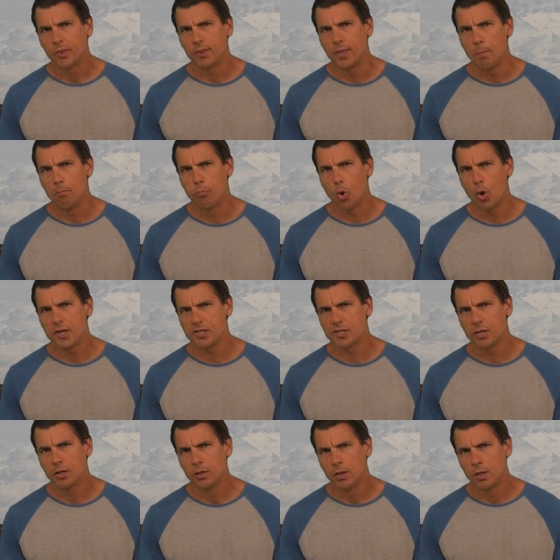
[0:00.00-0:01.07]
The
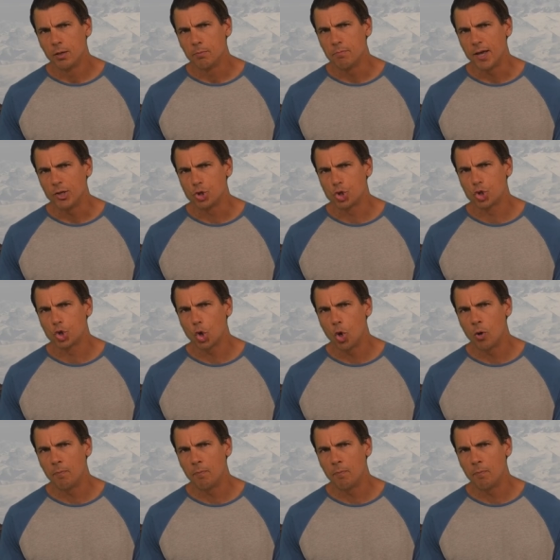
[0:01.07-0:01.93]
boys made so